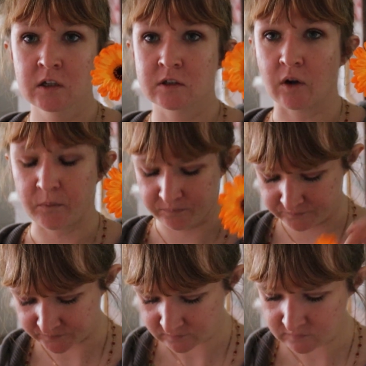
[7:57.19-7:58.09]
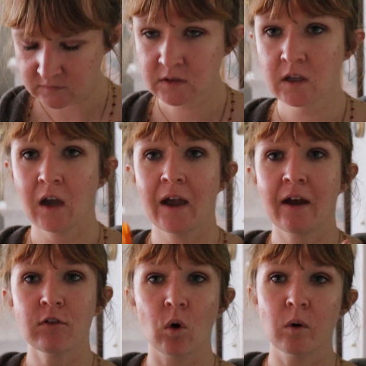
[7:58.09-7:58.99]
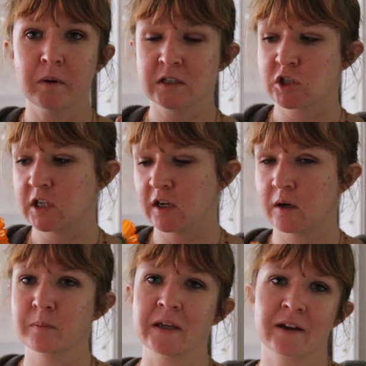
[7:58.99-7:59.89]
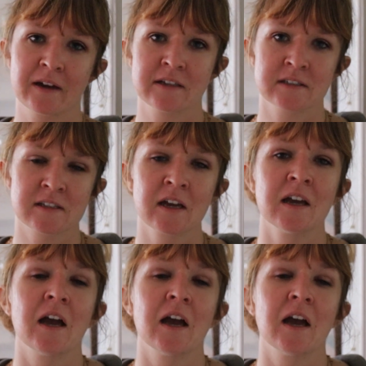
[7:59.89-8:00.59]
So I have a whole bunch here because